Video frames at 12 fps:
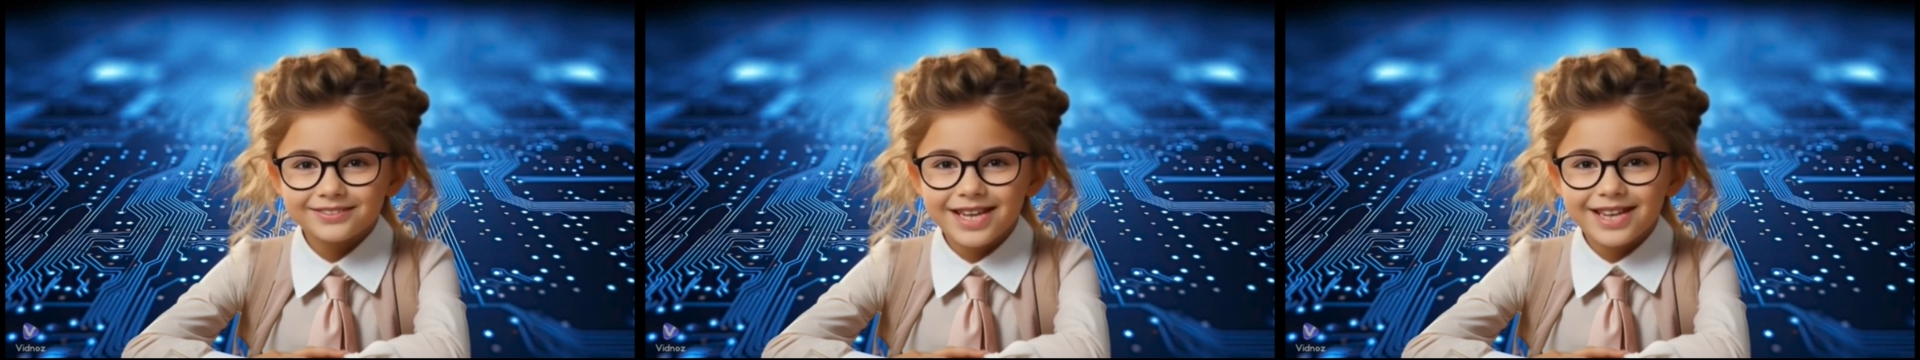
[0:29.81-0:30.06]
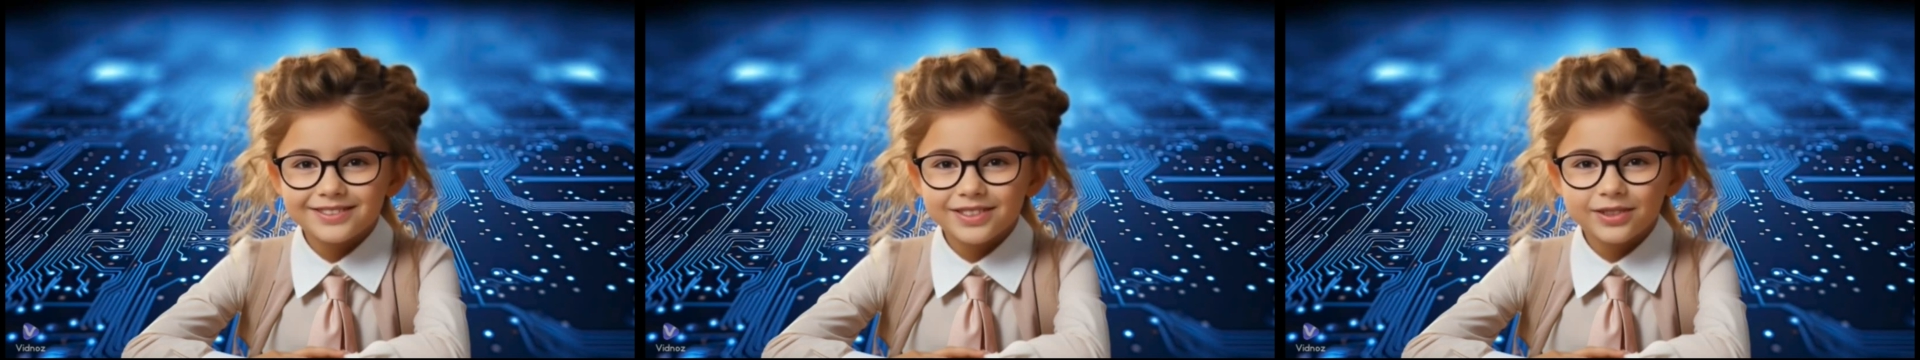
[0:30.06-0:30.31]

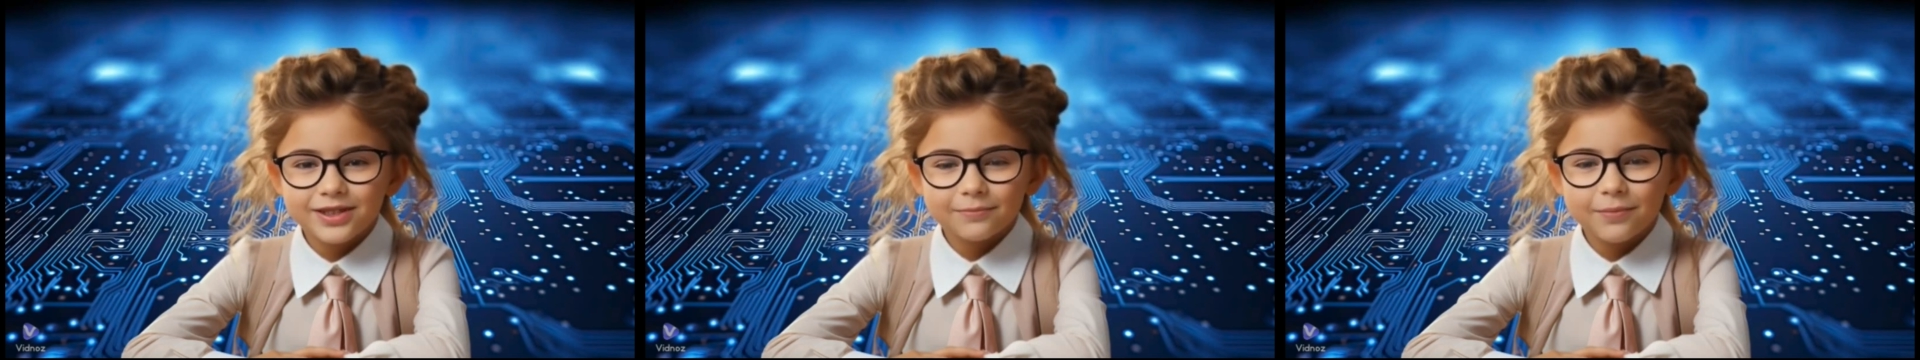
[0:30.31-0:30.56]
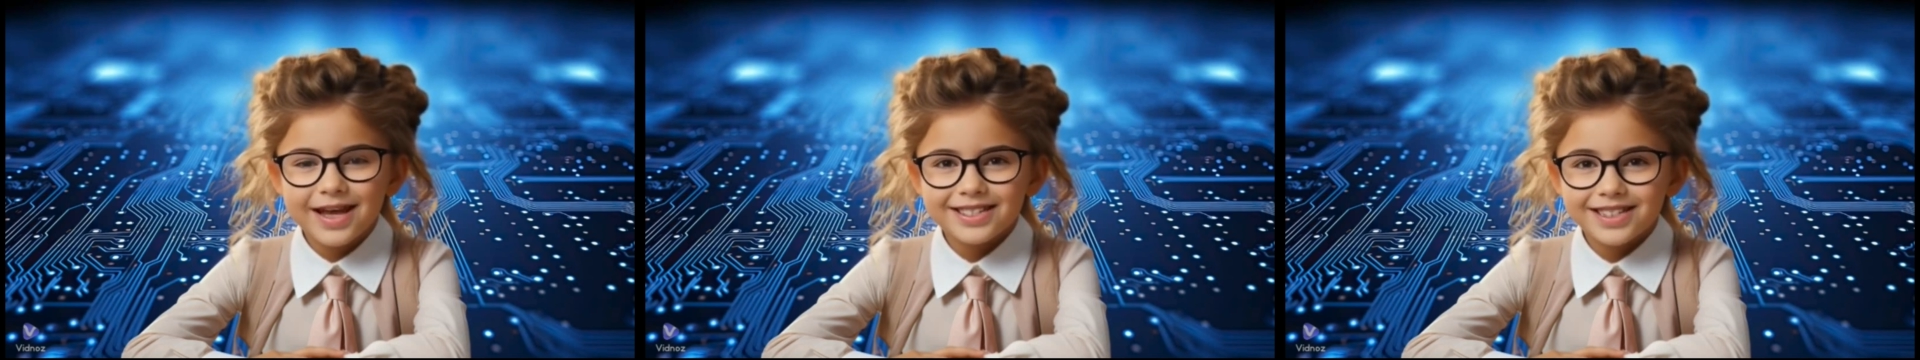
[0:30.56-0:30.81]
inside
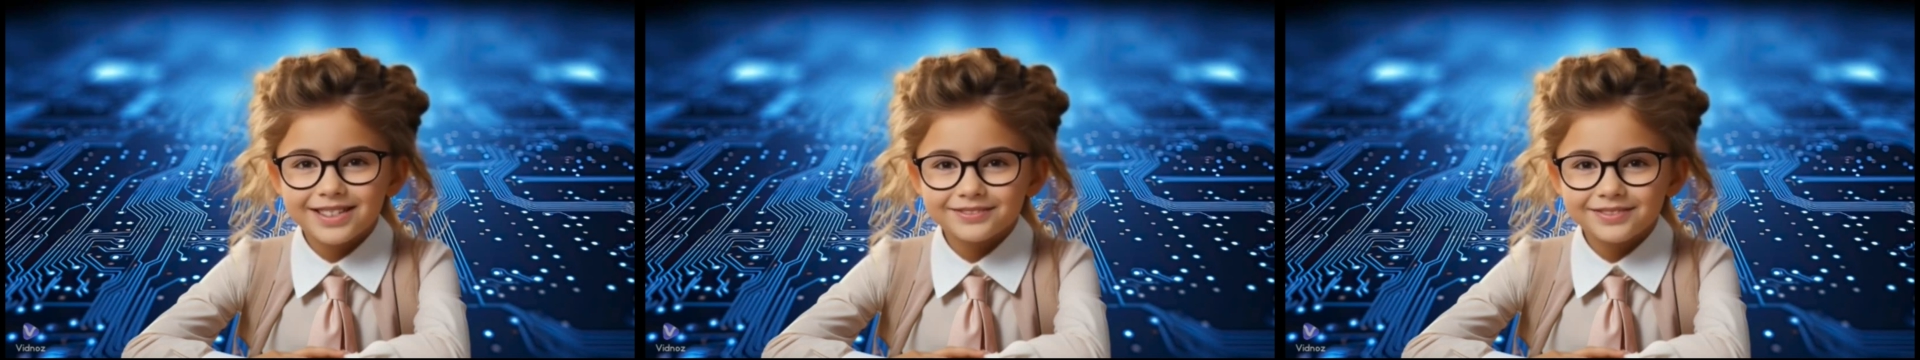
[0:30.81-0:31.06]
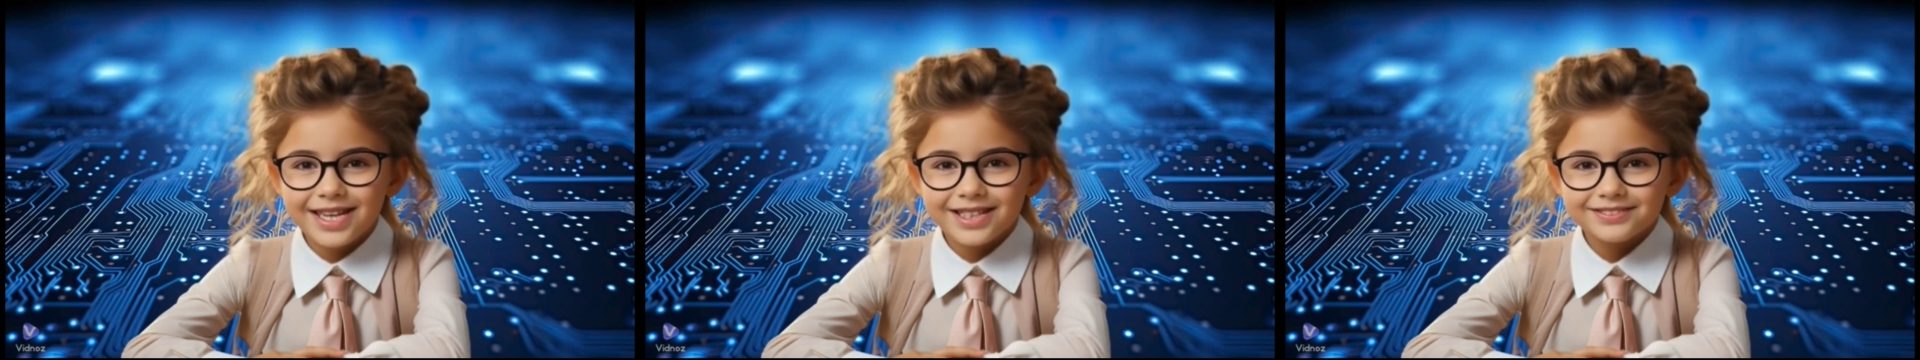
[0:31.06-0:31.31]
curly
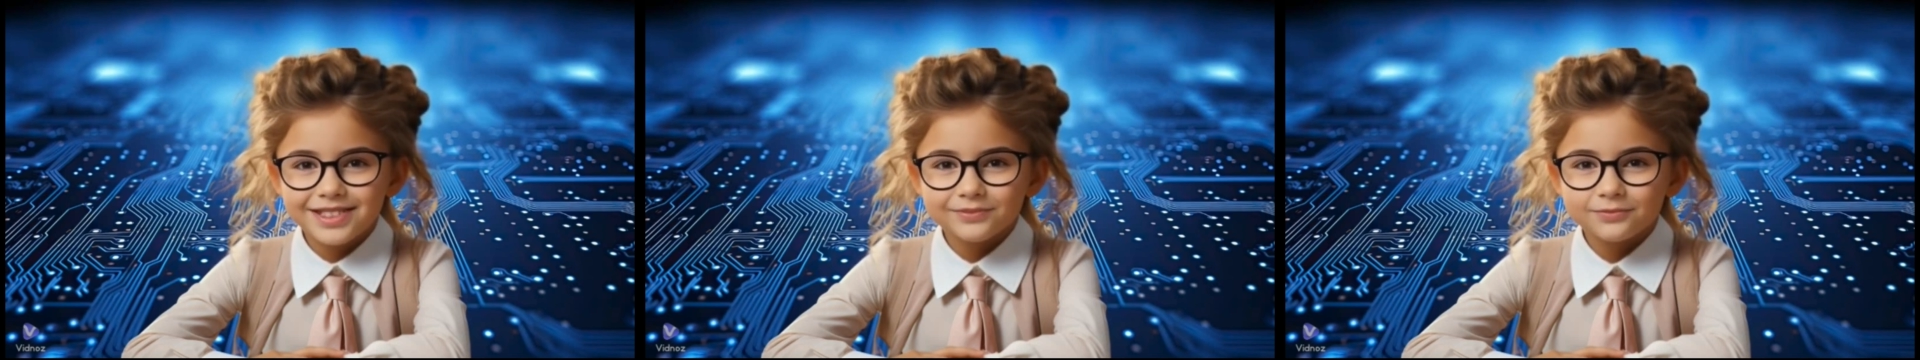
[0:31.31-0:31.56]
brackets,